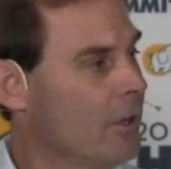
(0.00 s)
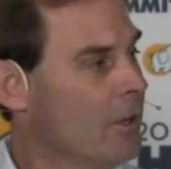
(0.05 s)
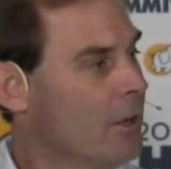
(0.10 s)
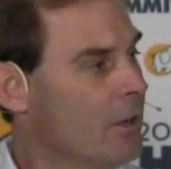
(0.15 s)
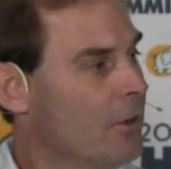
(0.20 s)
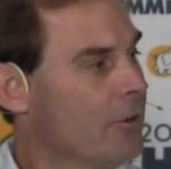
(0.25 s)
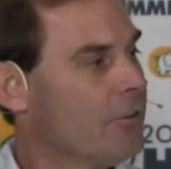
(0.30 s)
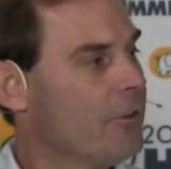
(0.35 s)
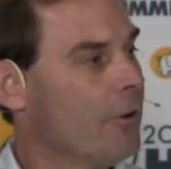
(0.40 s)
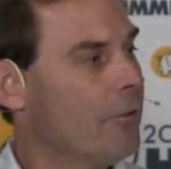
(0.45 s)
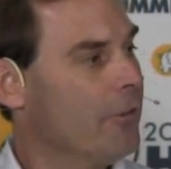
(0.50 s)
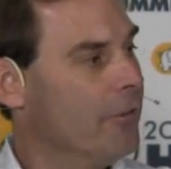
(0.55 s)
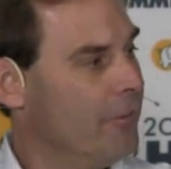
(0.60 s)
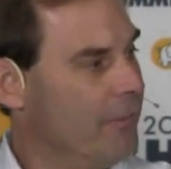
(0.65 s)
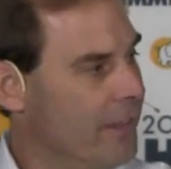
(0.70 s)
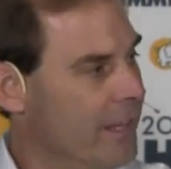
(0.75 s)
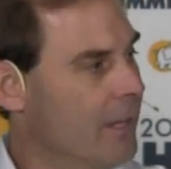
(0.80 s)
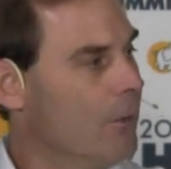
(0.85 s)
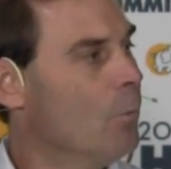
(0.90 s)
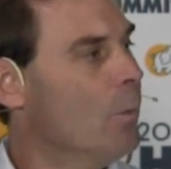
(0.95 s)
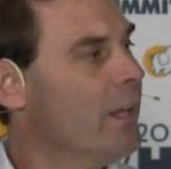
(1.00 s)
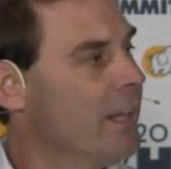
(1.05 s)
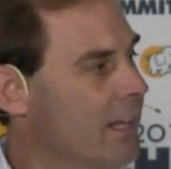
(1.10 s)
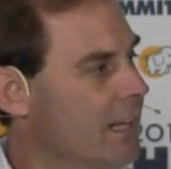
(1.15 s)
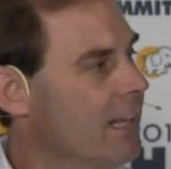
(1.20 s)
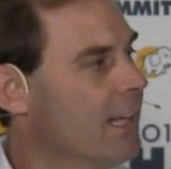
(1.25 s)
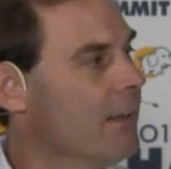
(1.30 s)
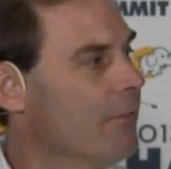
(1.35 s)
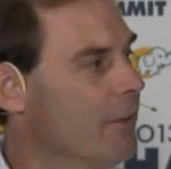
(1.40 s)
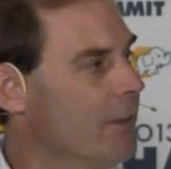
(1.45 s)
So then we
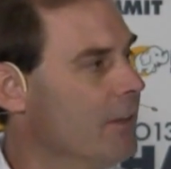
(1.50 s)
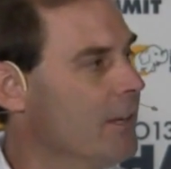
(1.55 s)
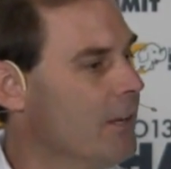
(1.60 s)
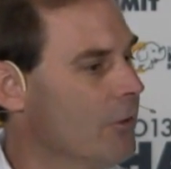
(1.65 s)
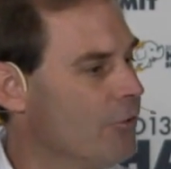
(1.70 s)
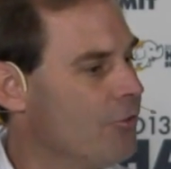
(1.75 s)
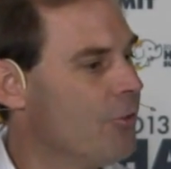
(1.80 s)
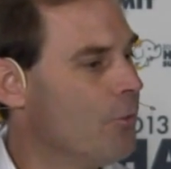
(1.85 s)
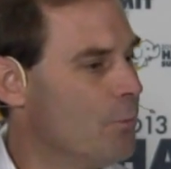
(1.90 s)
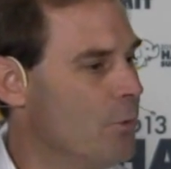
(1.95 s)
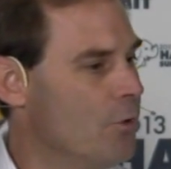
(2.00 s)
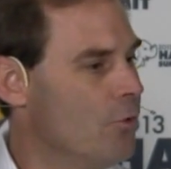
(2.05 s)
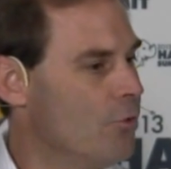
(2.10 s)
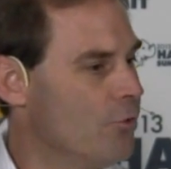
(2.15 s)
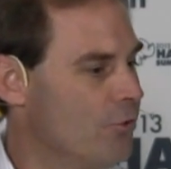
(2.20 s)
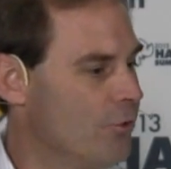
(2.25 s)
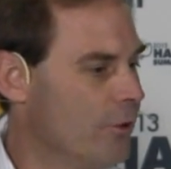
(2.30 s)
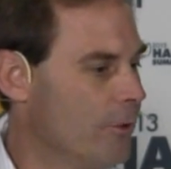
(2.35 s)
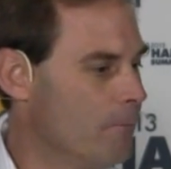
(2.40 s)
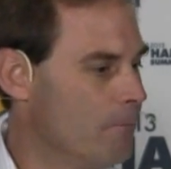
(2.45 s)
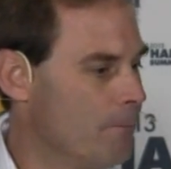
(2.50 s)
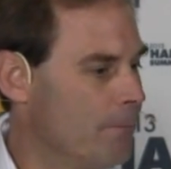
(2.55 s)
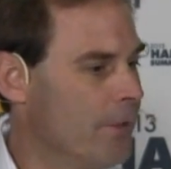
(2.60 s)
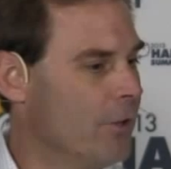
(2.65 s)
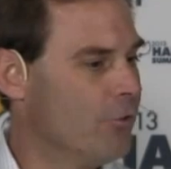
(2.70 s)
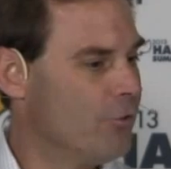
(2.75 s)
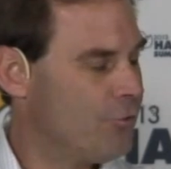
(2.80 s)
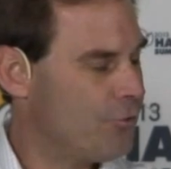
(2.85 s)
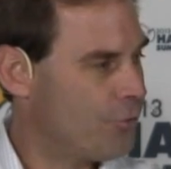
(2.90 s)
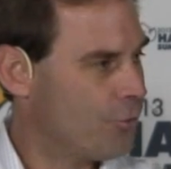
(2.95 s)
can give it distribution
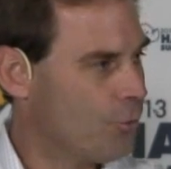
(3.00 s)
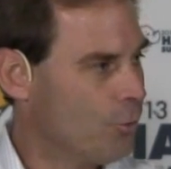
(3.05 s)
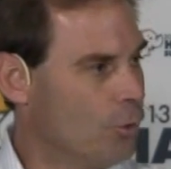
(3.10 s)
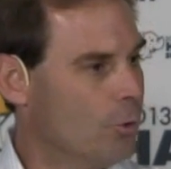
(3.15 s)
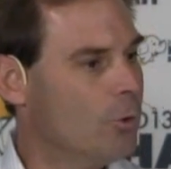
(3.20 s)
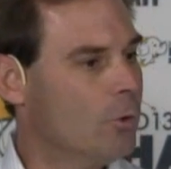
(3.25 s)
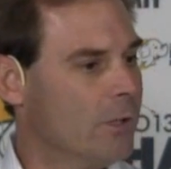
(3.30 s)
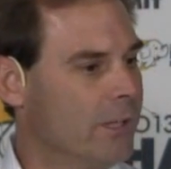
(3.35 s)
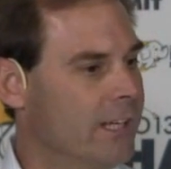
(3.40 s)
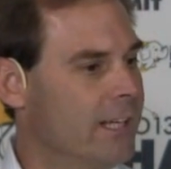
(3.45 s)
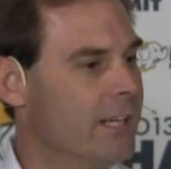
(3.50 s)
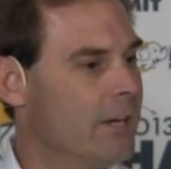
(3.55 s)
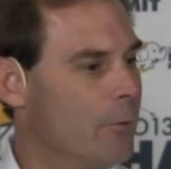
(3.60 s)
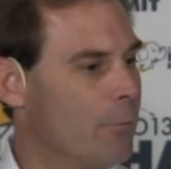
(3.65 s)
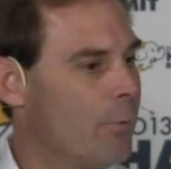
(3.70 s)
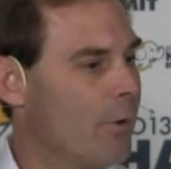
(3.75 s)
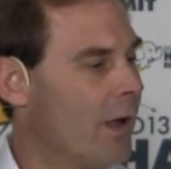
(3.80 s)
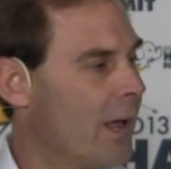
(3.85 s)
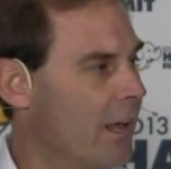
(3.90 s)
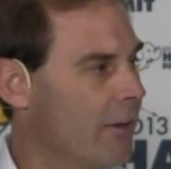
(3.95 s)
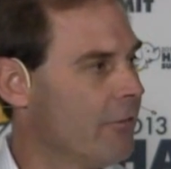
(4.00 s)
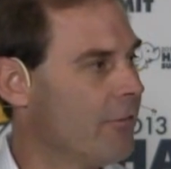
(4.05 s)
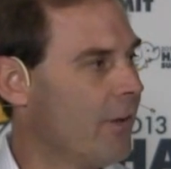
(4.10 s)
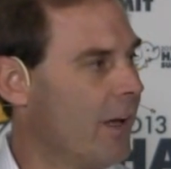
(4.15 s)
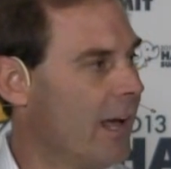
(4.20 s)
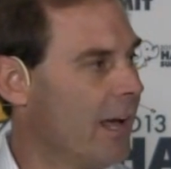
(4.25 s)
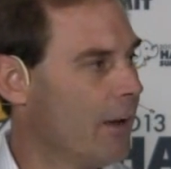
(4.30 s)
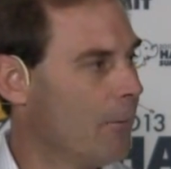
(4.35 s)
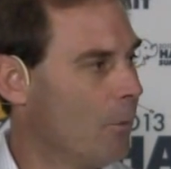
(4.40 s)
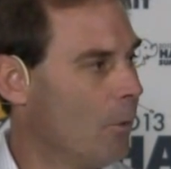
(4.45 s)
that's truly enterprise
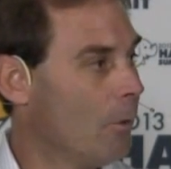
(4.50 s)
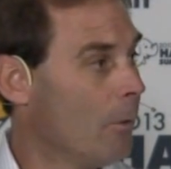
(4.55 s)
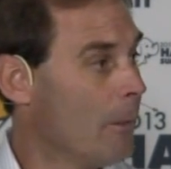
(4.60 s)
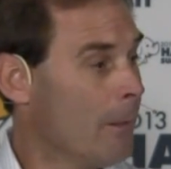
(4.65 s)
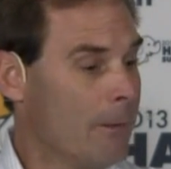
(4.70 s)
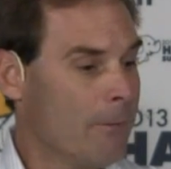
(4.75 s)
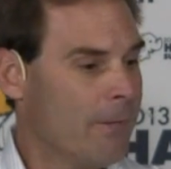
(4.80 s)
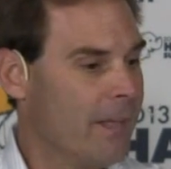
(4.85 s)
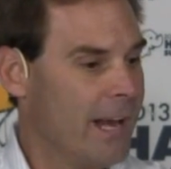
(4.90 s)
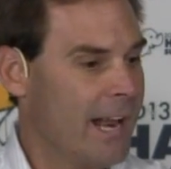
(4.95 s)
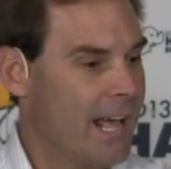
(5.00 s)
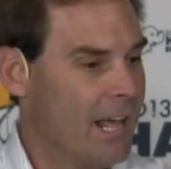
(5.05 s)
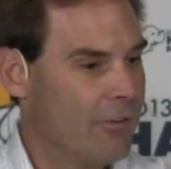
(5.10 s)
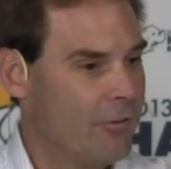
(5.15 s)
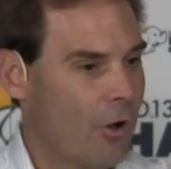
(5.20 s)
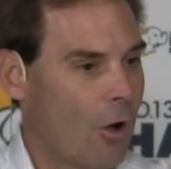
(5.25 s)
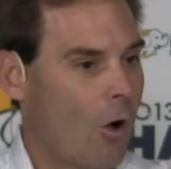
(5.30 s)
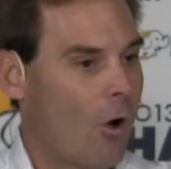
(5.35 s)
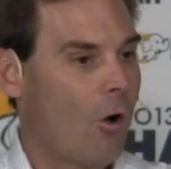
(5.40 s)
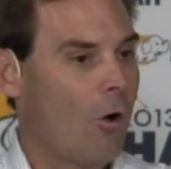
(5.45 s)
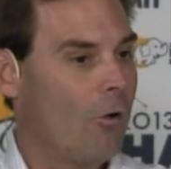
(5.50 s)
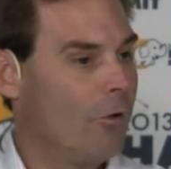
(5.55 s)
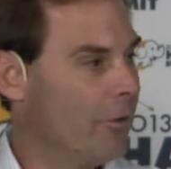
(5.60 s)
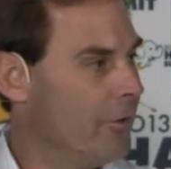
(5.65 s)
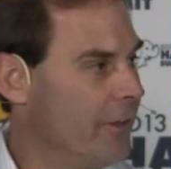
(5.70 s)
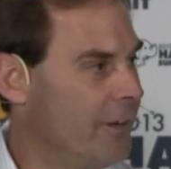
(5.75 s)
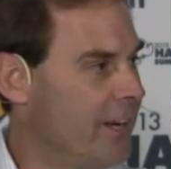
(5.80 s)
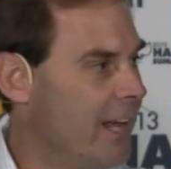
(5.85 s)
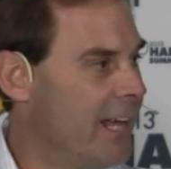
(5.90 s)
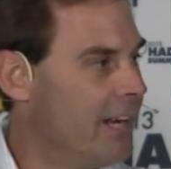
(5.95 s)
viable, that has all of
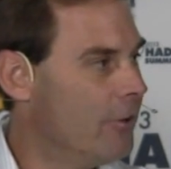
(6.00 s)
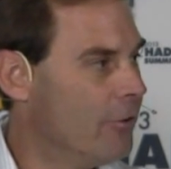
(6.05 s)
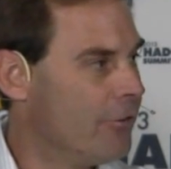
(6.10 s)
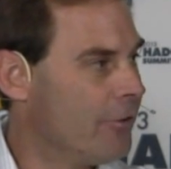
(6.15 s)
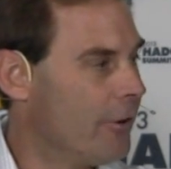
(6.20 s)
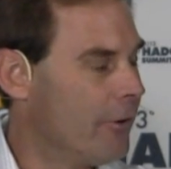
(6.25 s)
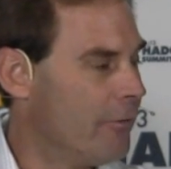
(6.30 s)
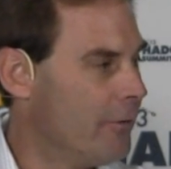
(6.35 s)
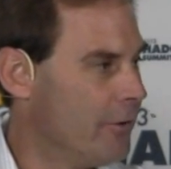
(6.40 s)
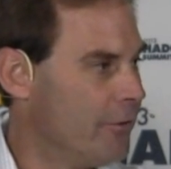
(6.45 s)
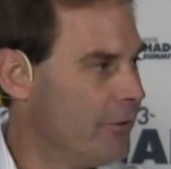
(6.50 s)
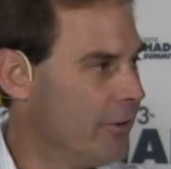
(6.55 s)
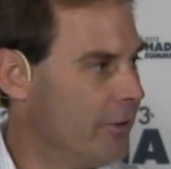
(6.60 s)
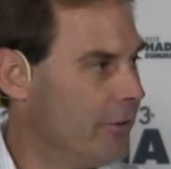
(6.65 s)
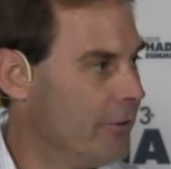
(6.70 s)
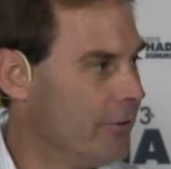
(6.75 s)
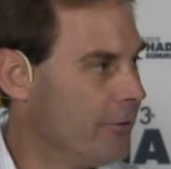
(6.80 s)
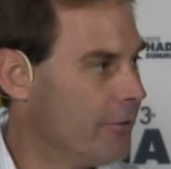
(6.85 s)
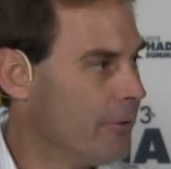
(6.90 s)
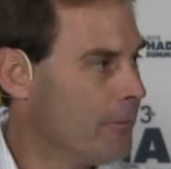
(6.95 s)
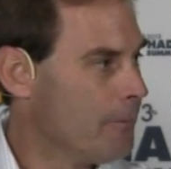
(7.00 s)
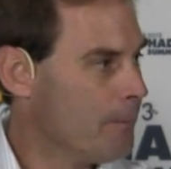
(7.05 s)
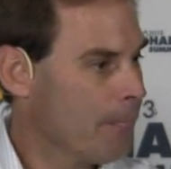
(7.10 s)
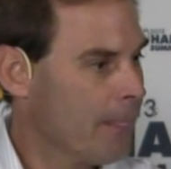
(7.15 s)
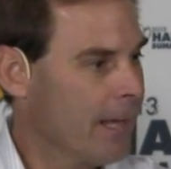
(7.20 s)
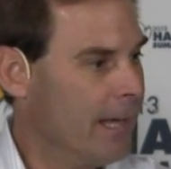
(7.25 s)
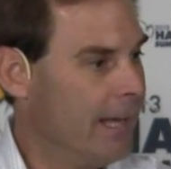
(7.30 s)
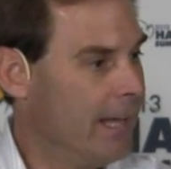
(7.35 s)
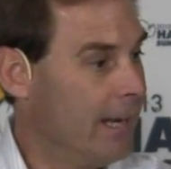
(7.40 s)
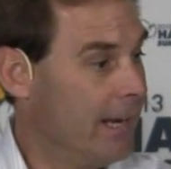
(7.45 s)
the data services
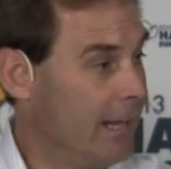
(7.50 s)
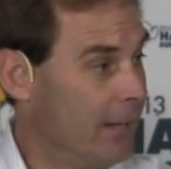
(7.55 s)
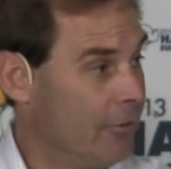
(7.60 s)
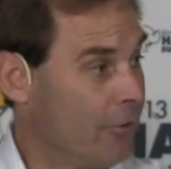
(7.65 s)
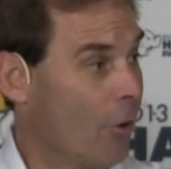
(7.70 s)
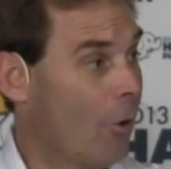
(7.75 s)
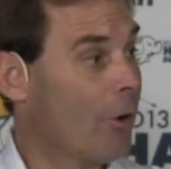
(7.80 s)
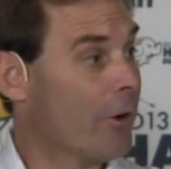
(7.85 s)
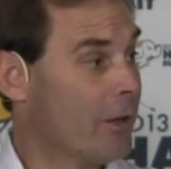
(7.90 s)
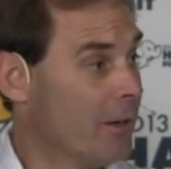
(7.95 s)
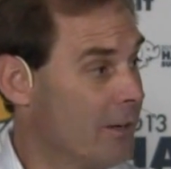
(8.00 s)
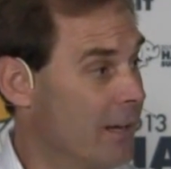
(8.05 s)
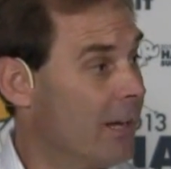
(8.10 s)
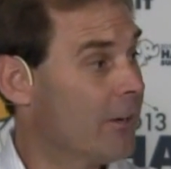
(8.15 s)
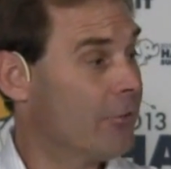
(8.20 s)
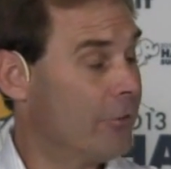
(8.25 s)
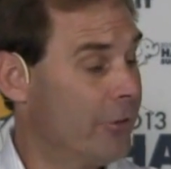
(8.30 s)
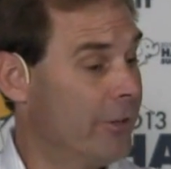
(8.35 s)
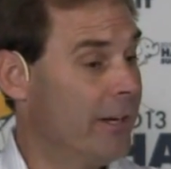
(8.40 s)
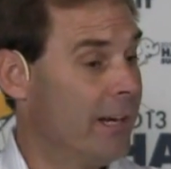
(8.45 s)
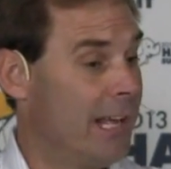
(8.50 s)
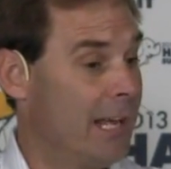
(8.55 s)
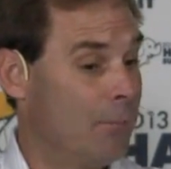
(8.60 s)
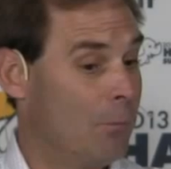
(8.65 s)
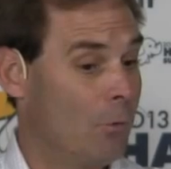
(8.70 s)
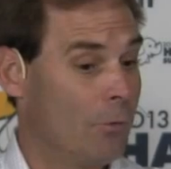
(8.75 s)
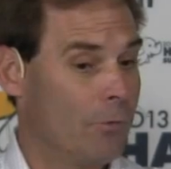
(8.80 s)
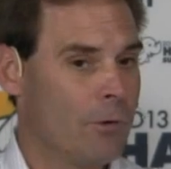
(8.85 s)
and is architecturally enabled